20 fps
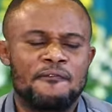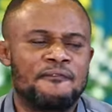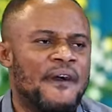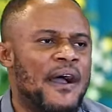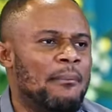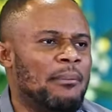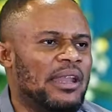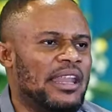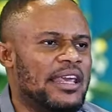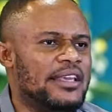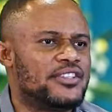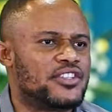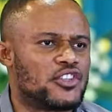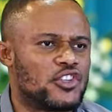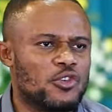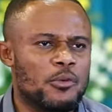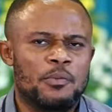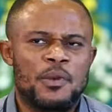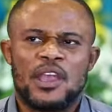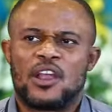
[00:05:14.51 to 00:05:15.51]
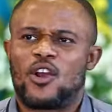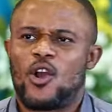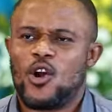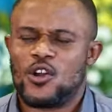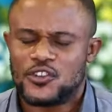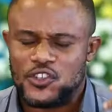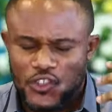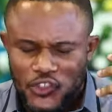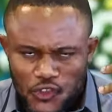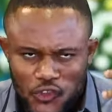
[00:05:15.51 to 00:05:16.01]
families to be
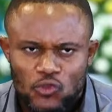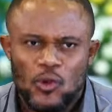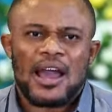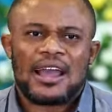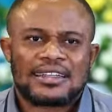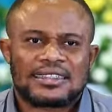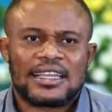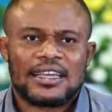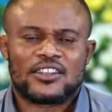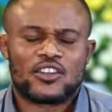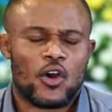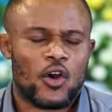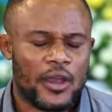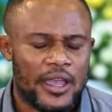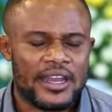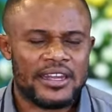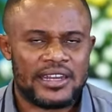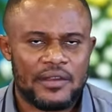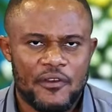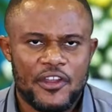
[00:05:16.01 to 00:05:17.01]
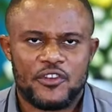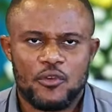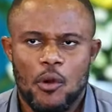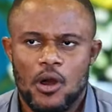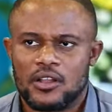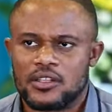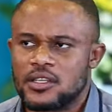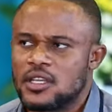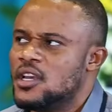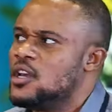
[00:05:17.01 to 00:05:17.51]
constructed or
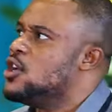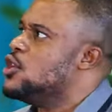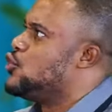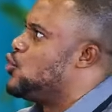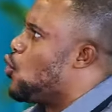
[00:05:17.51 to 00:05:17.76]
individuals